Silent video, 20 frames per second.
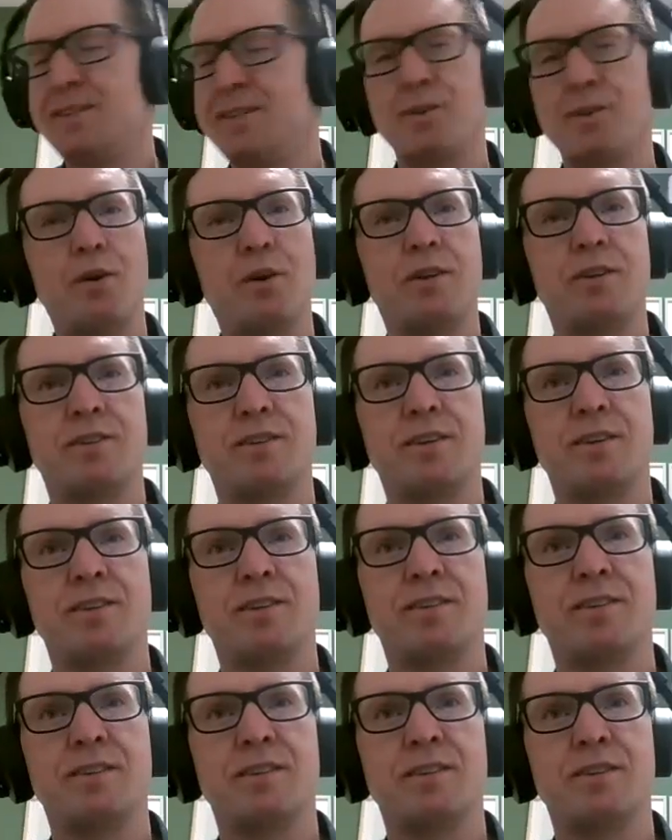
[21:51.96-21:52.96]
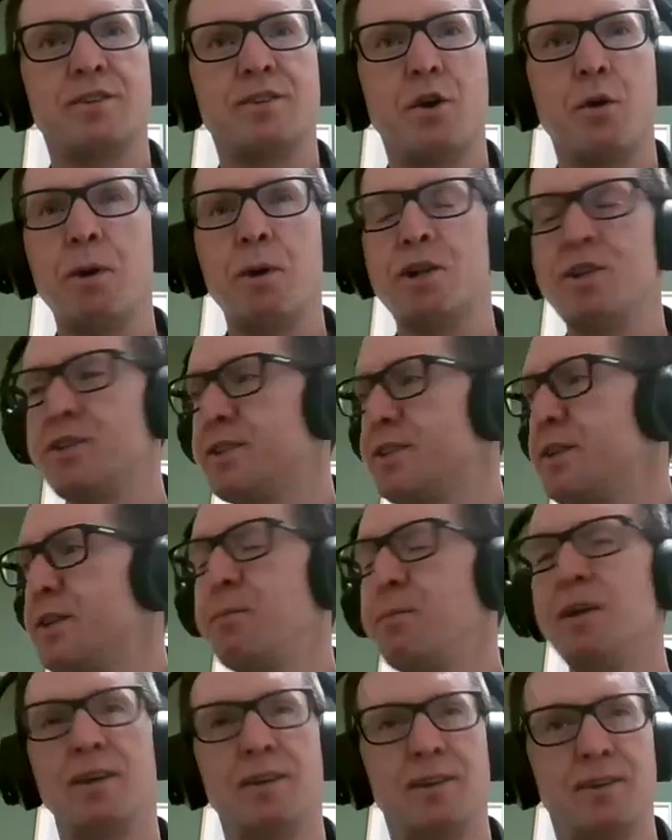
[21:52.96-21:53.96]
so much
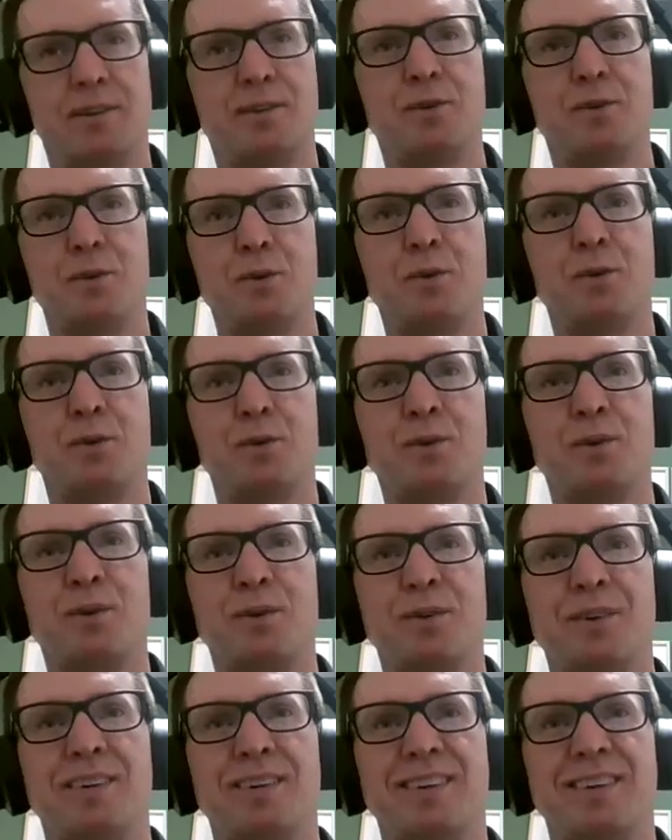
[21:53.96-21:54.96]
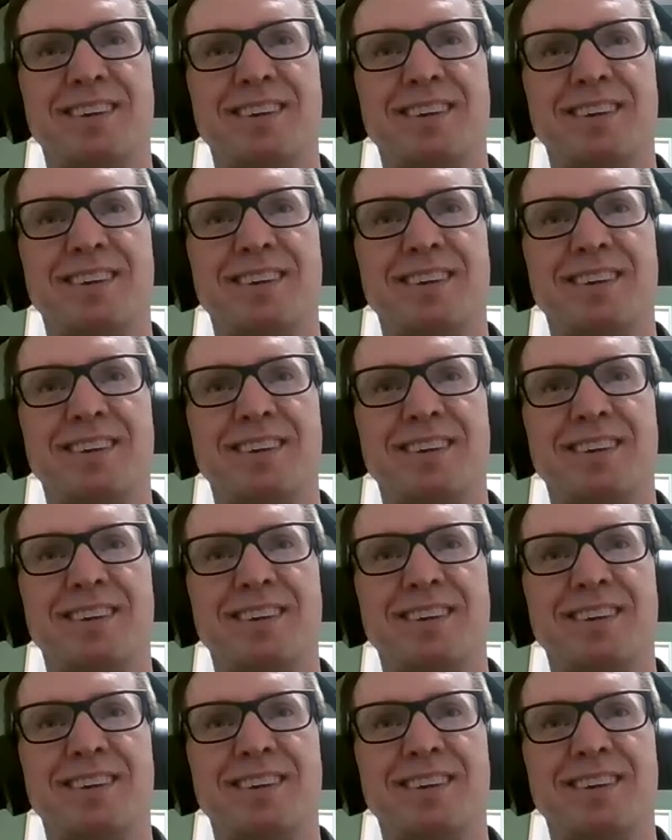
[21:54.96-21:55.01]
similar to